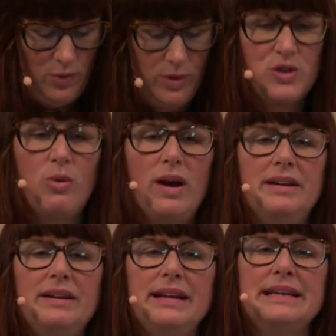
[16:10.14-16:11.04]
Which
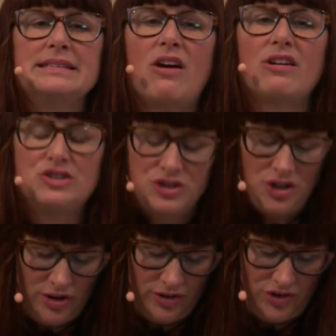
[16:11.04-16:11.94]
one is our
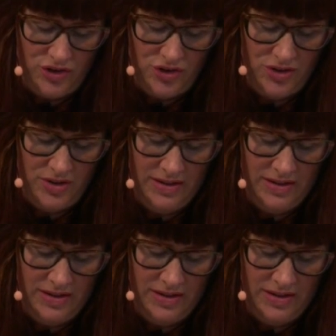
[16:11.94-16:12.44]
church?